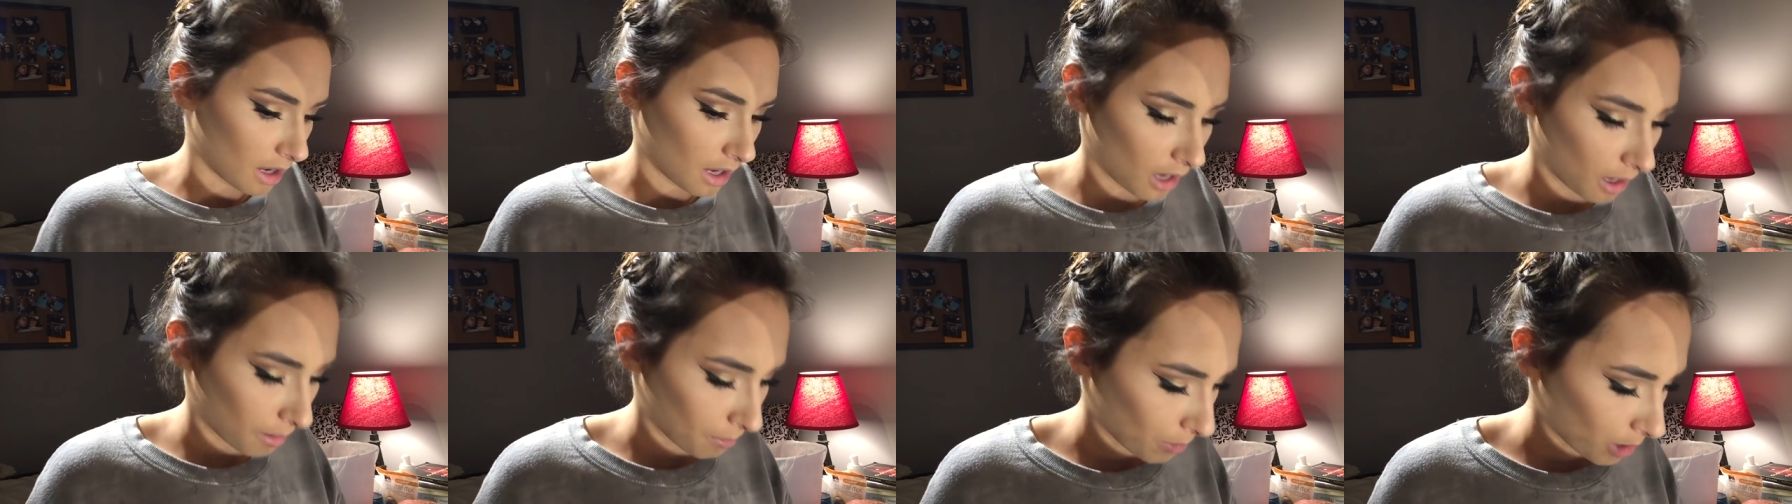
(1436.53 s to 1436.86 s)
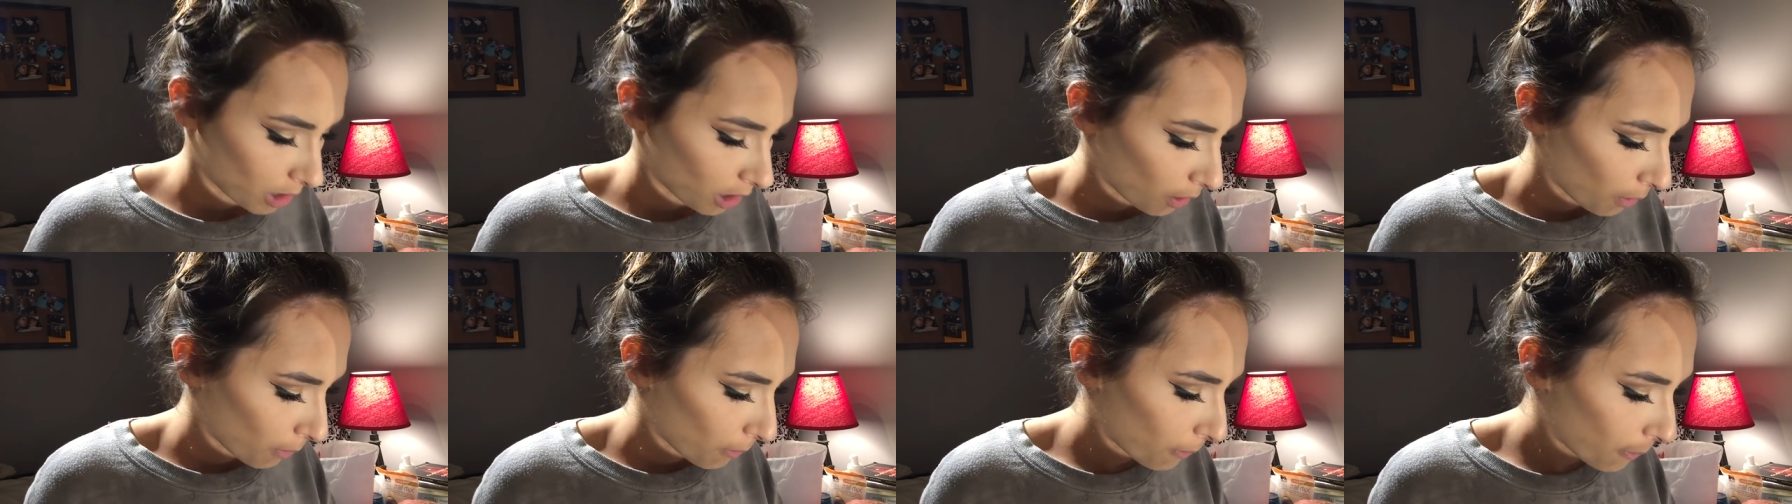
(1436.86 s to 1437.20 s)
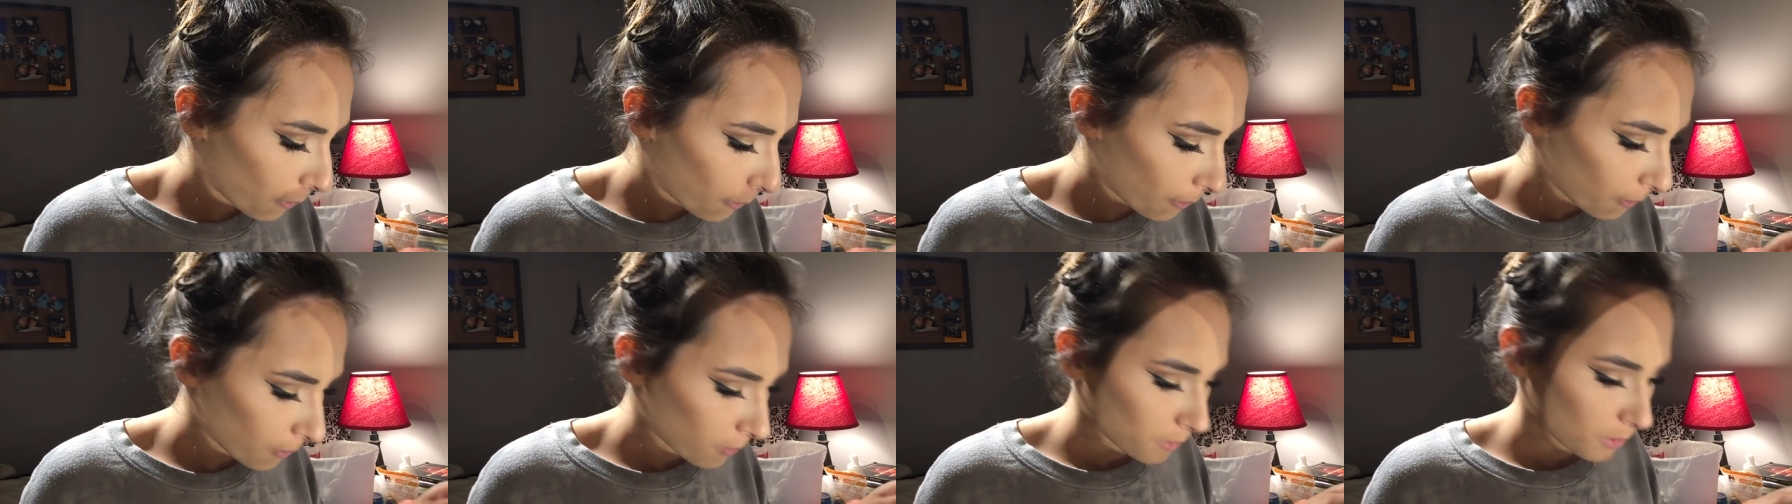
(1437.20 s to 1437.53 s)
and I'm gonna
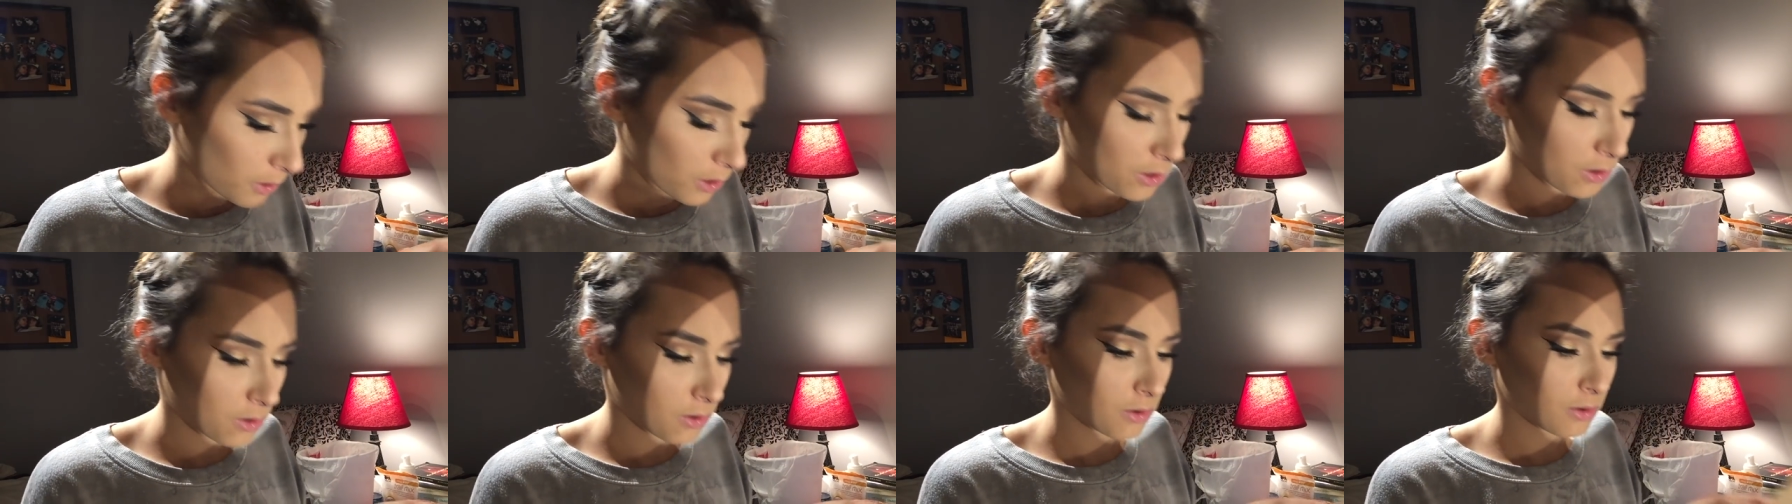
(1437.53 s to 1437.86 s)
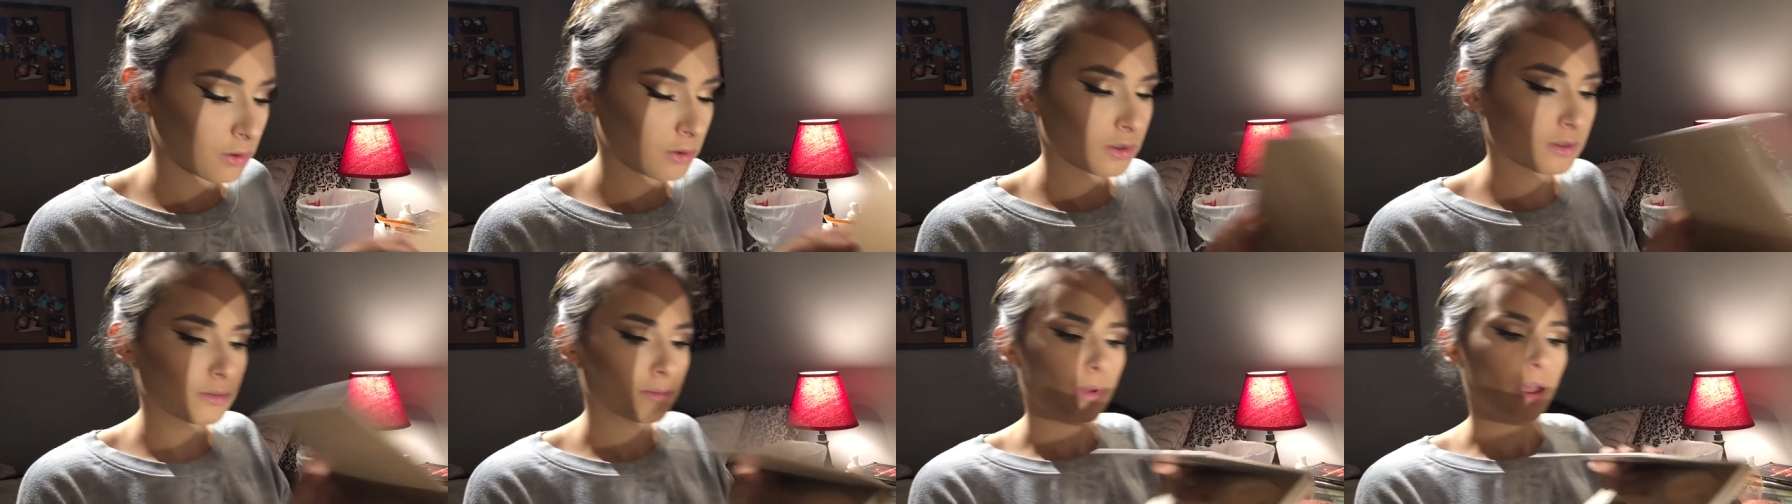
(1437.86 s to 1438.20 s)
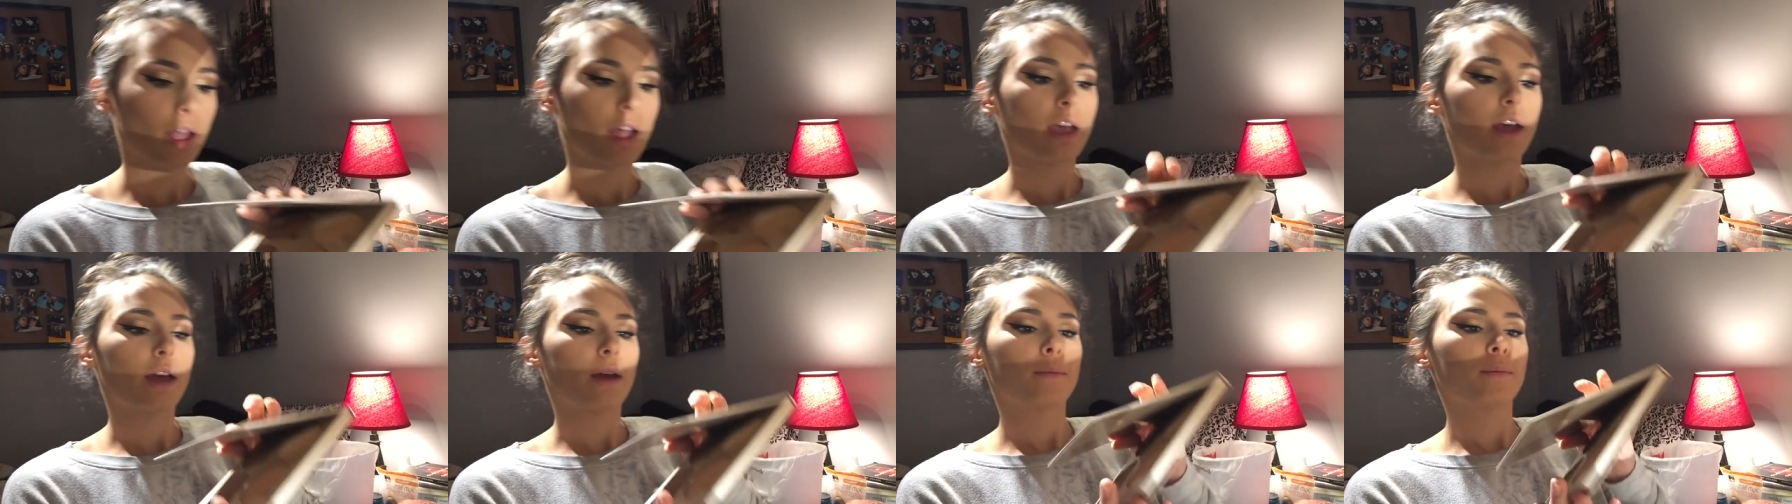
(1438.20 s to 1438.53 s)
use
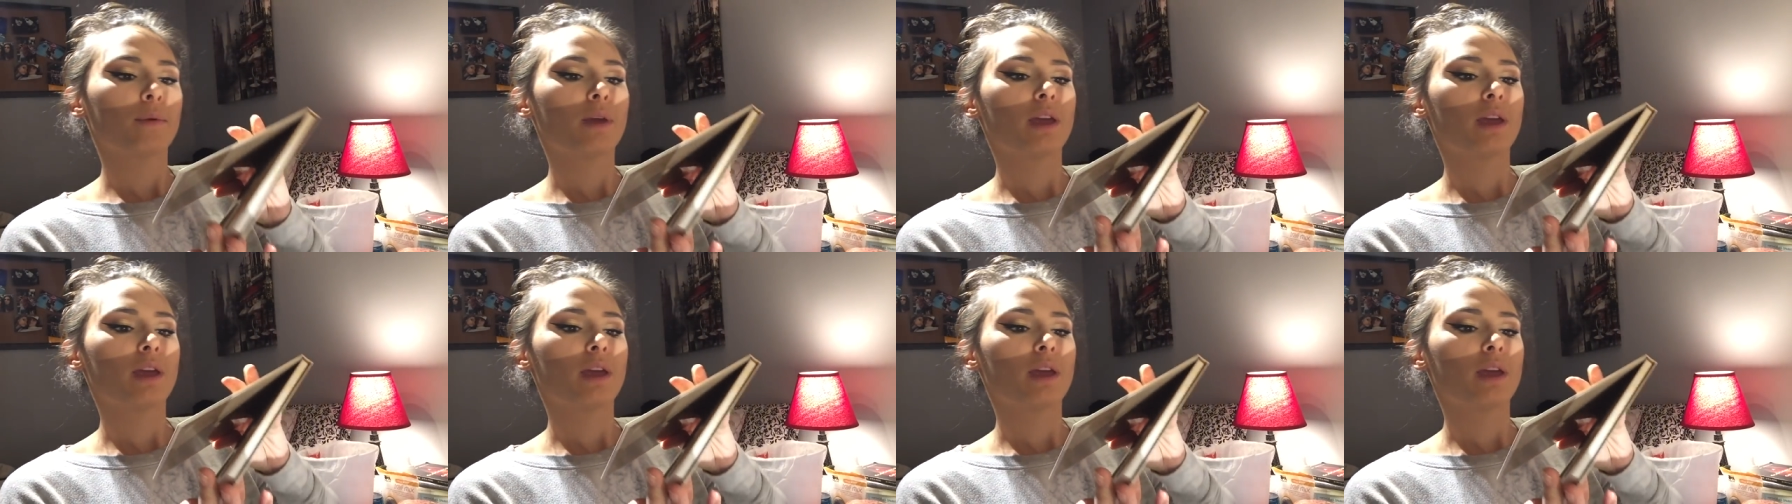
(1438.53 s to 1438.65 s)
my